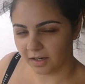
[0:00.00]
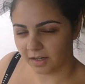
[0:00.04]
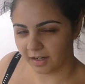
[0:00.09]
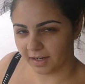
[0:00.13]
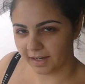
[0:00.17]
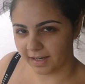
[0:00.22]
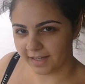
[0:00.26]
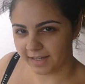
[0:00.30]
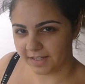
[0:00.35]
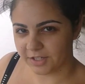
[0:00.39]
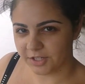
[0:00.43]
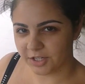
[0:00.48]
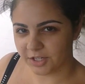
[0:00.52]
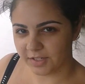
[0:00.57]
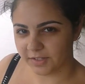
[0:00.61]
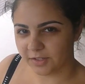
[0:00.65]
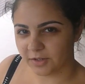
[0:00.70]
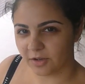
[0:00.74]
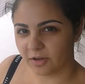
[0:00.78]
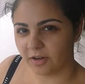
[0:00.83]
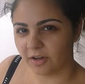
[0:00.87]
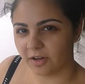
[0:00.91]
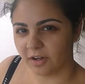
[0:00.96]
I
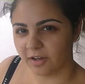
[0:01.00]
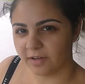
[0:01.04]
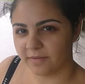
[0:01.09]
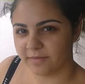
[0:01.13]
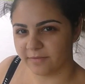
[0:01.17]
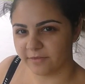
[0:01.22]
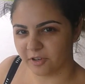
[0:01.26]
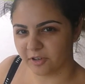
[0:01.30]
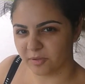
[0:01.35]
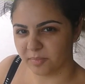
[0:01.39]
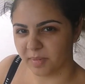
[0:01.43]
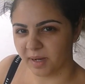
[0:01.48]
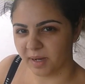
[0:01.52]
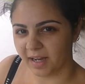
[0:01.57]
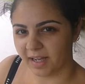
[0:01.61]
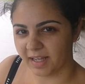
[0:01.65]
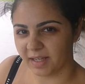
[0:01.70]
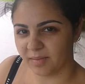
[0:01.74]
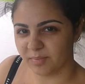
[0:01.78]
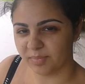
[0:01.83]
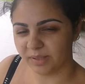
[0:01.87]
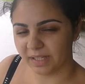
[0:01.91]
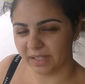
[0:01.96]
just got home from
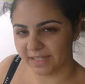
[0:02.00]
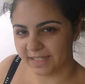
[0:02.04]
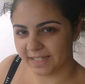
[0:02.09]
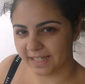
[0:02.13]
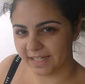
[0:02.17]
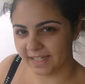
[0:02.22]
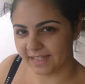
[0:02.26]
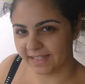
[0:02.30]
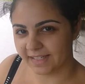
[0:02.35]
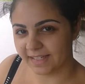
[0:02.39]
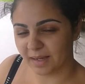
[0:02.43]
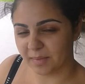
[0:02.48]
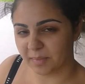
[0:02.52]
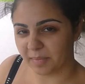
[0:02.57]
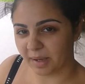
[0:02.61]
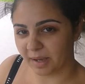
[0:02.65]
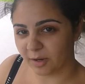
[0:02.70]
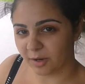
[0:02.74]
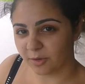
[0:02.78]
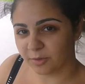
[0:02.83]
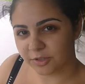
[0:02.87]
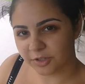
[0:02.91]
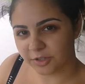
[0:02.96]
my blood test and my
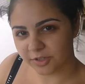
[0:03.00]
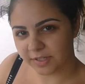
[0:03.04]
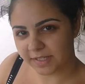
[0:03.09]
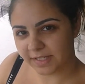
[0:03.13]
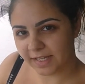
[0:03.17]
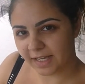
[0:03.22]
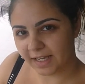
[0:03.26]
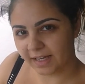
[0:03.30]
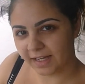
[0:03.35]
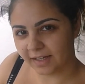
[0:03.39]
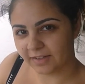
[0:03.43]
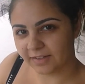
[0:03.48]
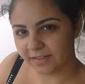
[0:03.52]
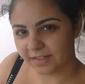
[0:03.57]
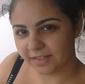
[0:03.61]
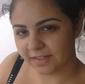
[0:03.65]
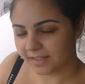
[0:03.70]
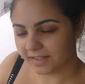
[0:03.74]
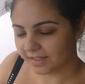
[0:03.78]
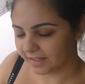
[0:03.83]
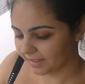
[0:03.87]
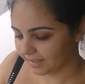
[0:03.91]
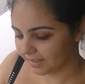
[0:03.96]
hmm.
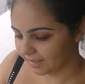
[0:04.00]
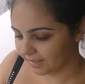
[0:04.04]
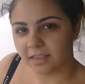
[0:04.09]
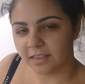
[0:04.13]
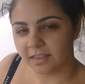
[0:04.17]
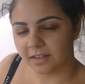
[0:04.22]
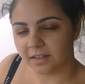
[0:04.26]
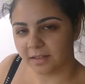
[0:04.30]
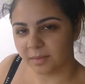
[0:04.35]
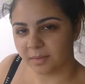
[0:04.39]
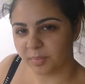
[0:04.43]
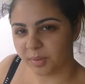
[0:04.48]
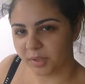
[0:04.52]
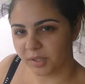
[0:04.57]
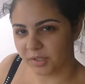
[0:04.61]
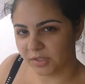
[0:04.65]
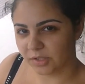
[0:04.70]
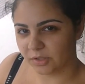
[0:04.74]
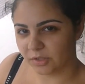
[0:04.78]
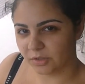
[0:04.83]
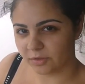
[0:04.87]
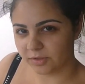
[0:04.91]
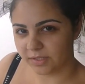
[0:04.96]
ultrasound. The
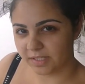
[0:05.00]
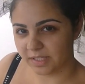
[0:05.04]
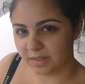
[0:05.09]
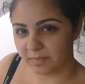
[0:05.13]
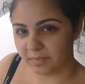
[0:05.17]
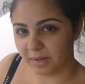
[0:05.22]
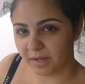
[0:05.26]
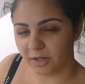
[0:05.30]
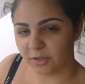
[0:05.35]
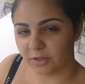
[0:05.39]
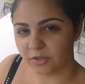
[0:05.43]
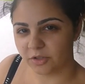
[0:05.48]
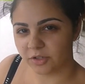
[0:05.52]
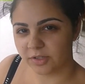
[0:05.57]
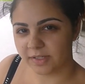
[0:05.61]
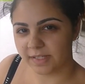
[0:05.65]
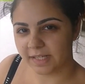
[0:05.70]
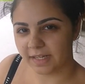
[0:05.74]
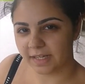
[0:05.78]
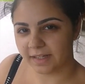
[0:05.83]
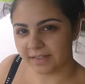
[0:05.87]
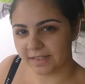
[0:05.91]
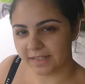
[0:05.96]
person who did my
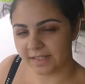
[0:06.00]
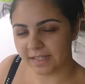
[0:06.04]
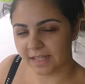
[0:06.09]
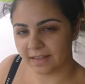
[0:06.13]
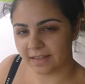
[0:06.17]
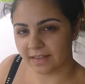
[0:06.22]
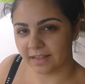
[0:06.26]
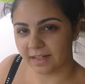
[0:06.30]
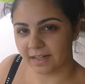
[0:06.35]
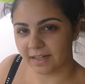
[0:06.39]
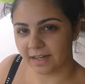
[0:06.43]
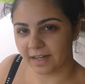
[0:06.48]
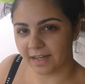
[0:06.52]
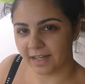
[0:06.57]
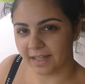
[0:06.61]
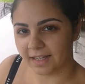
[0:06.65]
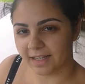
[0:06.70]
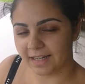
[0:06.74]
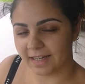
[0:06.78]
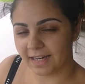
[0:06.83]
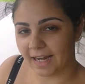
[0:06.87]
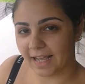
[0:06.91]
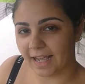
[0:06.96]
ultrasound said that
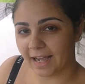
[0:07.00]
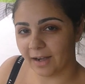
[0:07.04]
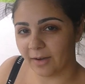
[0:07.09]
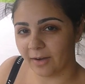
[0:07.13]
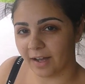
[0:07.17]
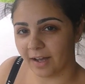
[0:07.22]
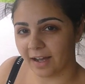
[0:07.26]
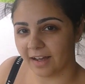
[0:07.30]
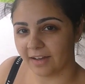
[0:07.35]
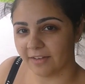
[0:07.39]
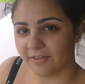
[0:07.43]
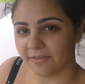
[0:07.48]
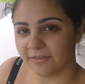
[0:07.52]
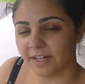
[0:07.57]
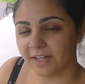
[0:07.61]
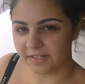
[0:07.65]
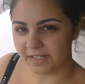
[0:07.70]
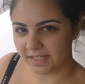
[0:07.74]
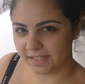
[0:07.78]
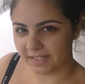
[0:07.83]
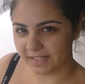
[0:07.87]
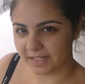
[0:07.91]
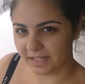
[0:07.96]
I now have
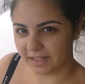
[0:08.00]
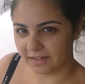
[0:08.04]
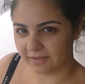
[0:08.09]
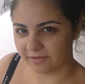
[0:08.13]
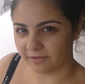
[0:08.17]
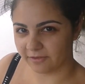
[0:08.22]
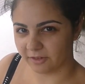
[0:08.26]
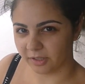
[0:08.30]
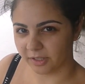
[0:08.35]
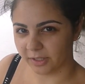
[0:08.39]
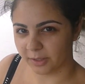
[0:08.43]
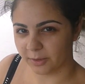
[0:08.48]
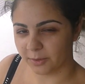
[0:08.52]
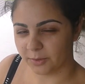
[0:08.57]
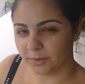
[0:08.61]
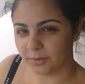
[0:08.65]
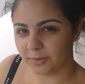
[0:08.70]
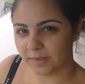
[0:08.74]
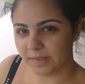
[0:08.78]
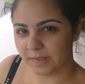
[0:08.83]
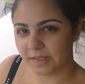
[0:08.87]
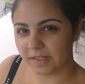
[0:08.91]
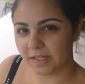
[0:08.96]
16
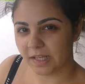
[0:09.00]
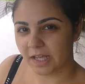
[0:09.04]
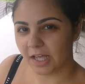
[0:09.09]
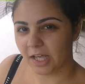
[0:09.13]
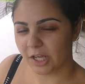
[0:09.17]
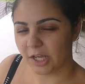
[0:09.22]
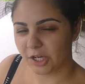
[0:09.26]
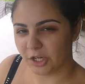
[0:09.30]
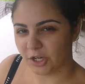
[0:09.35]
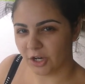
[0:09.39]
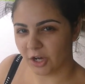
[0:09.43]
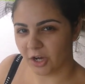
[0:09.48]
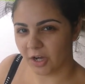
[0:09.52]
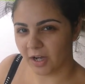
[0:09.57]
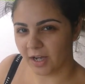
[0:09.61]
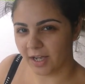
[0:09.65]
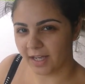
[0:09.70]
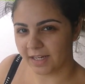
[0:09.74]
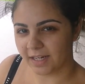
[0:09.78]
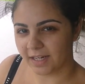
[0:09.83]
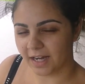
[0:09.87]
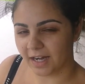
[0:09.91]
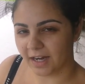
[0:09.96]
follicles,
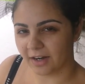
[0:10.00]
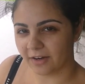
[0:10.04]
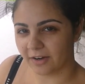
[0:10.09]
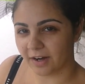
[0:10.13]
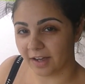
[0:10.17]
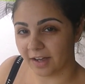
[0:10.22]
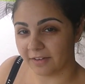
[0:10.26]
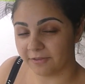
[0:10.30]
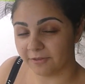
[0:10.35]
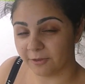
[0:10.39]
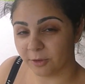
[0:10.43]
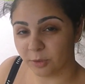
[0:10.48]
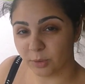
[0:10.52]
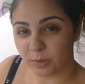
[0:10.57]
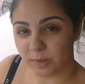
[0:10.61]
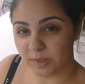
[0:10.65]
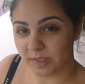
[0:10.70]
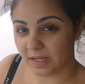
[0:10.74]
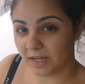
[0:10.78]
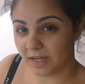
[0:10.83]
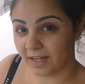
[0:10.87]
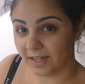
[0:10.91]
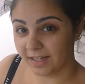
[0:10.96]
9 are at full
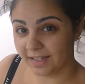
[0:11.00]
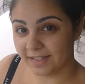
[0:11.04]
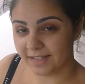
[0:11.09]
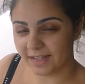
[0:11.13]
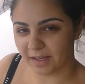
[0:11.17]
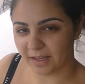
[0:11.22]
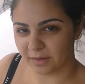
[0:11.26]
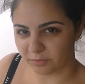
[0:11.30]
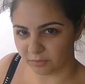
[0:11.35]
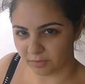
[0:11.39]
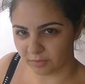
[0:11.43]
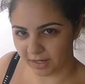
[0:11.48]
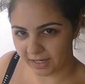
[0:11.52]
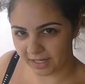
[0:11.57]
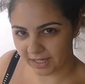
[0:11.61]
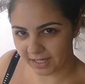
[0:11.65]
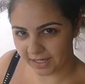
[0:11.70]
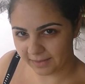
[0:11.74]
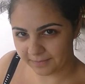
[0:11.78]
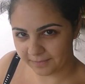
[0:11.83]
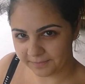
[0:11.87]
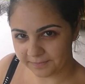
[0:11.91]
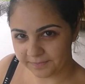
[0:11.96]
size and ready.